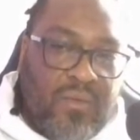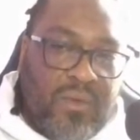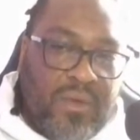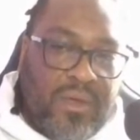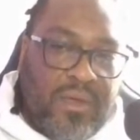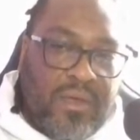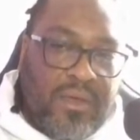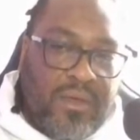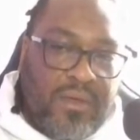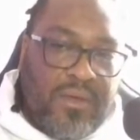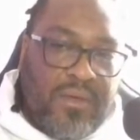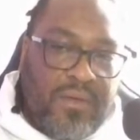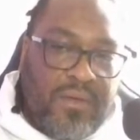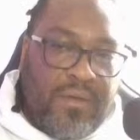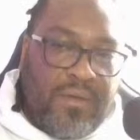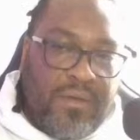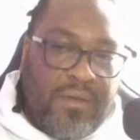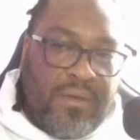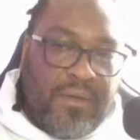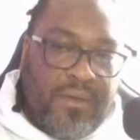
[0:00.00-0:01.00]
will
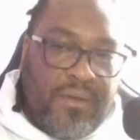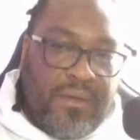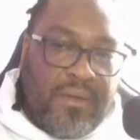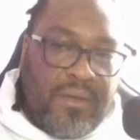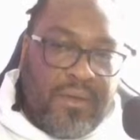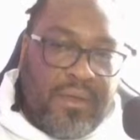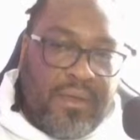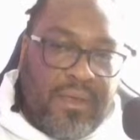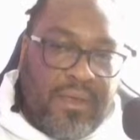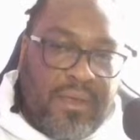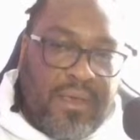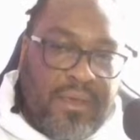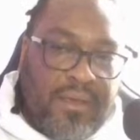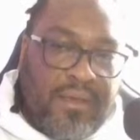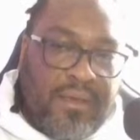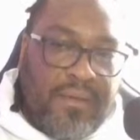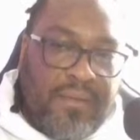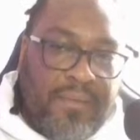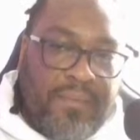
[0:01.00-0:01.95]
get